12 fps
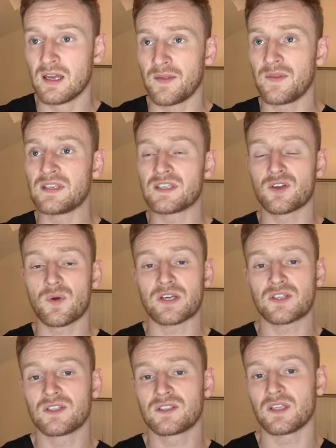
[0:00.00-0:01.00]
And these are the
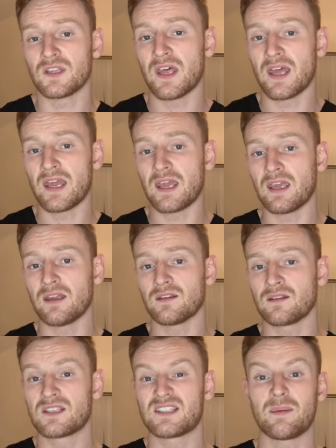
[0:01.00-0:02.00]
questions that they,
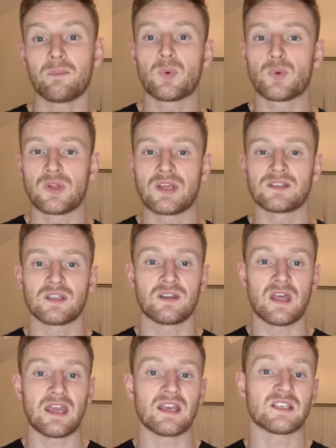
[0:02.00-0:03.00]
the simple things that
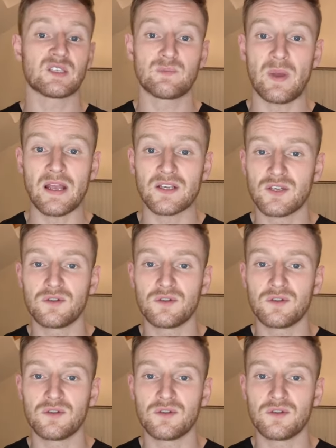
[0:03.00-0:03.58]
they expect